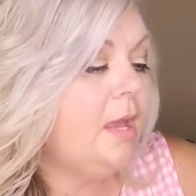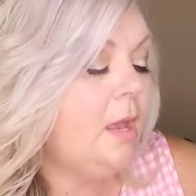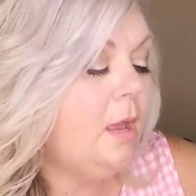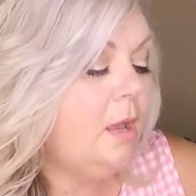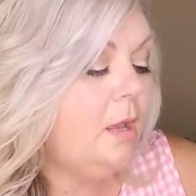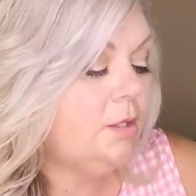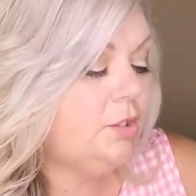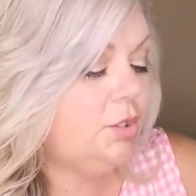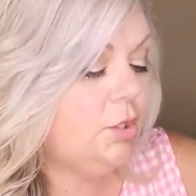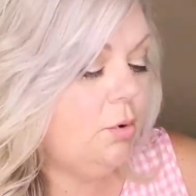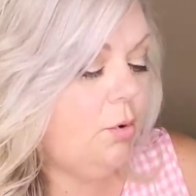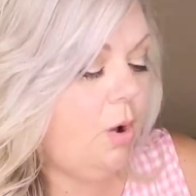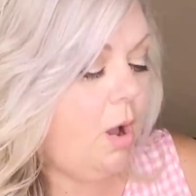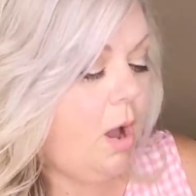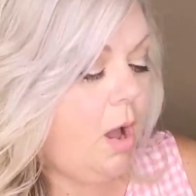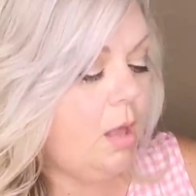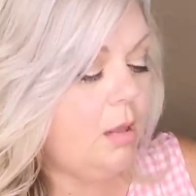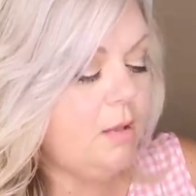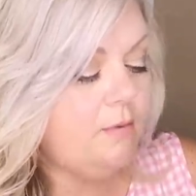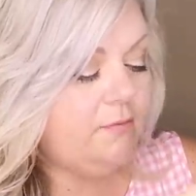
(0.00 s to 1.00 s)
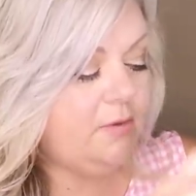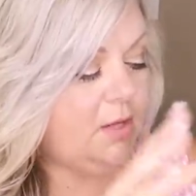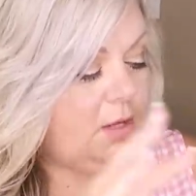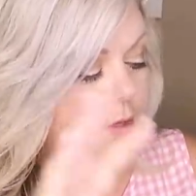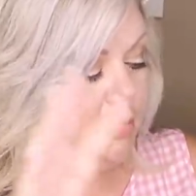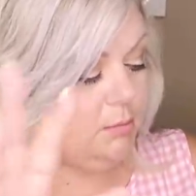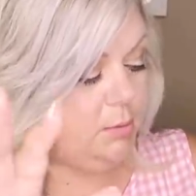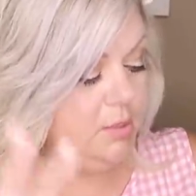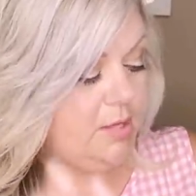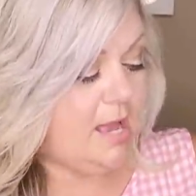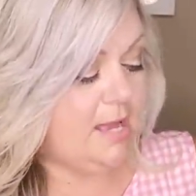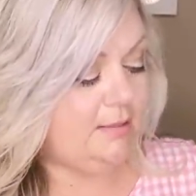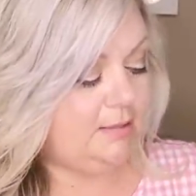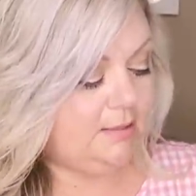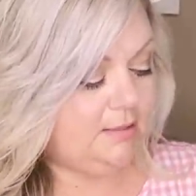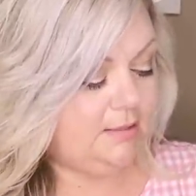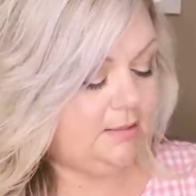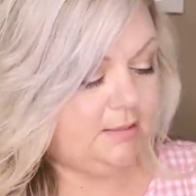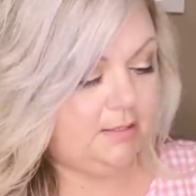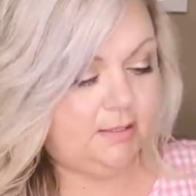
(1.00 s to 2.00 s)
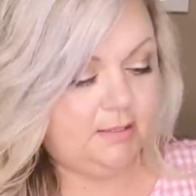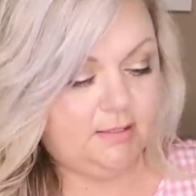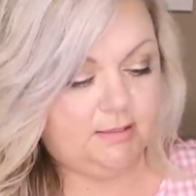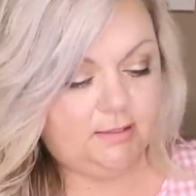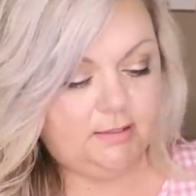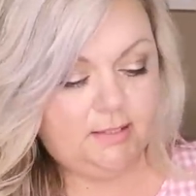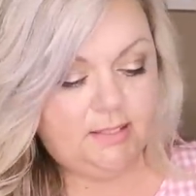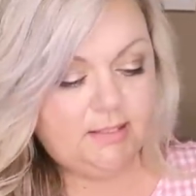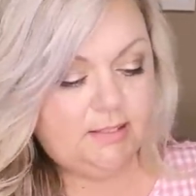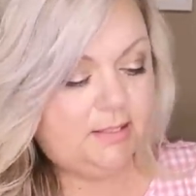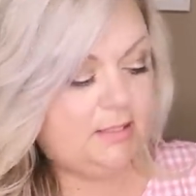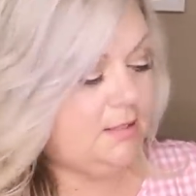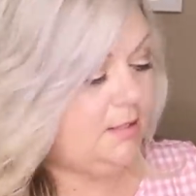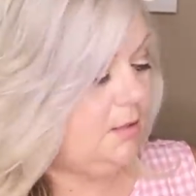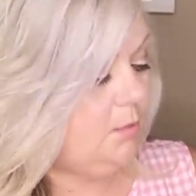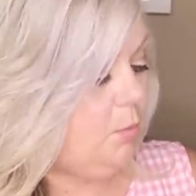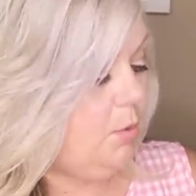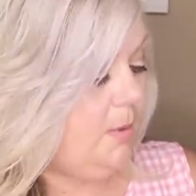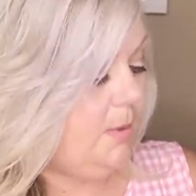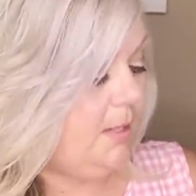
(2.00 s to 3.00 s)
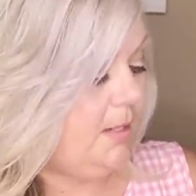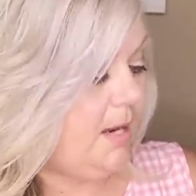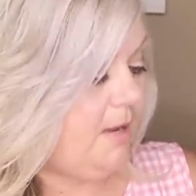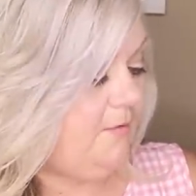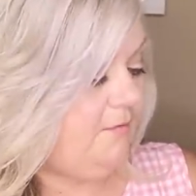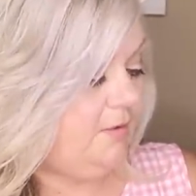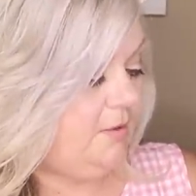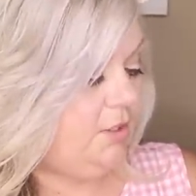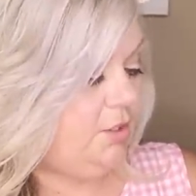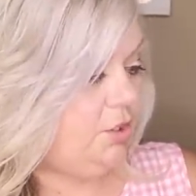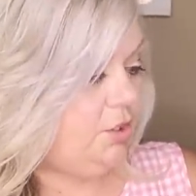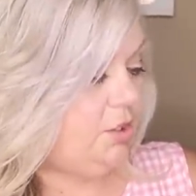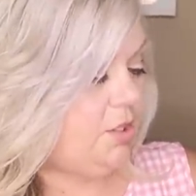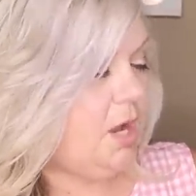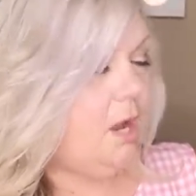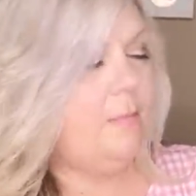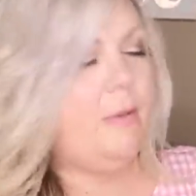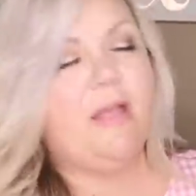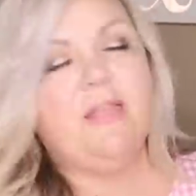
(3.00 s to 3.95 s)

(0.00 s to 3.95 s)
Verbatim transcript: so all of the Herbal Essences, this is the one that I finished up.